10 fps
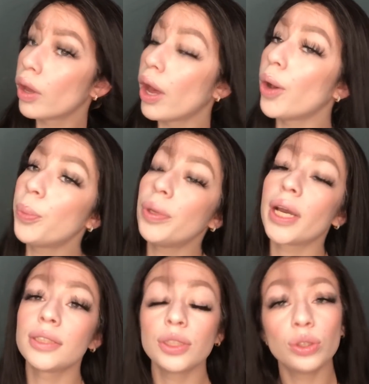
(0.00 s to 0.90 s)
hope you
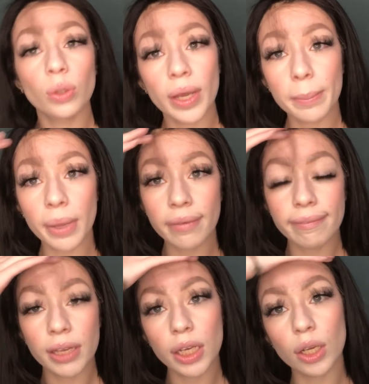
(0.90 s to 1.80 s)
guys enjoyed my
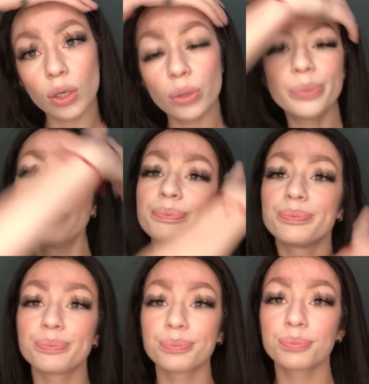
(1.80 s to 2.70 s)
video.
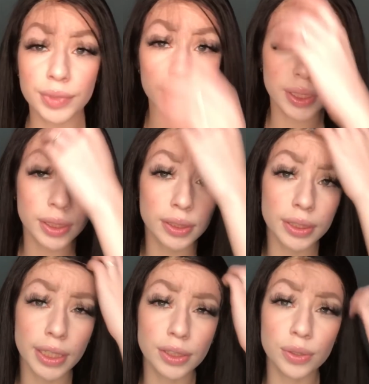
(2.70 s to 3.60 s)

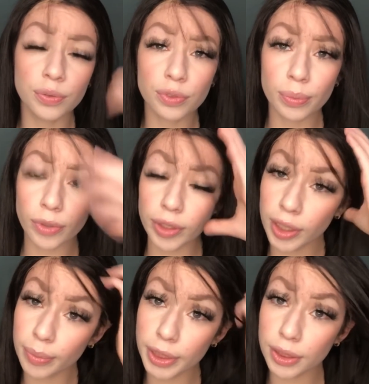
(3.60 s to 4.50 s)
Stay tuned for more
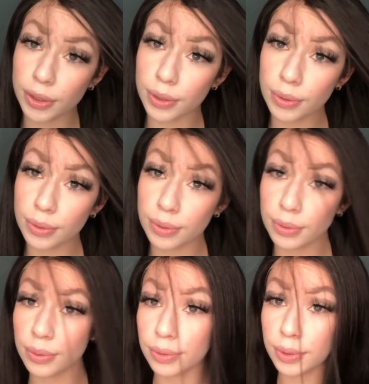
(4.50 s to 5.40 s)
coming soon.